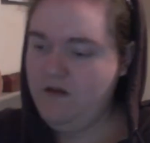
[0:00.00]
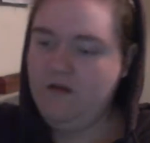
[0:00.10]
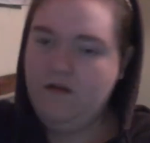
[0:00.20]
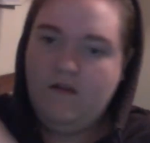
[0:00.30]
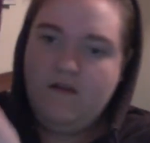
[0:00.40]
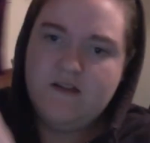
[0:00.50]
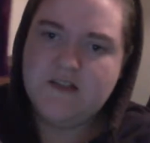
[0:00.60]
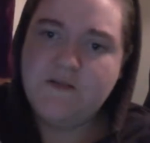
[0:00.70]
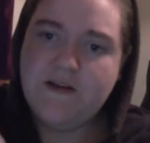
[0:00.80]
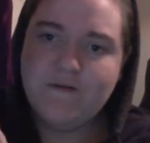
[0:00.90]
this
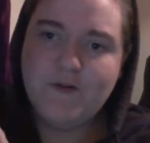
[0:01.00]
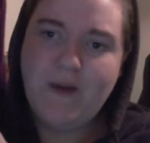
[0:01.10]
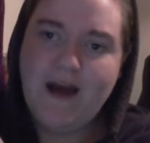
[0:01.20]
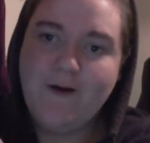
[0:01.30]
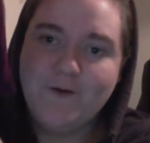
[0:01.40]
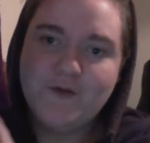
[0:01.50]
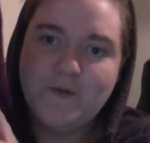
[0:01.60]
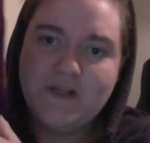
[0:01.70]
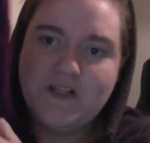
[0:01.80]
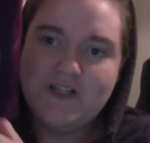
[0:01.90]
velvet pouch,
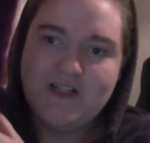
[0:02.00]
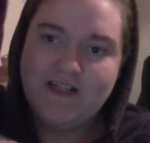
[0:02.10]
which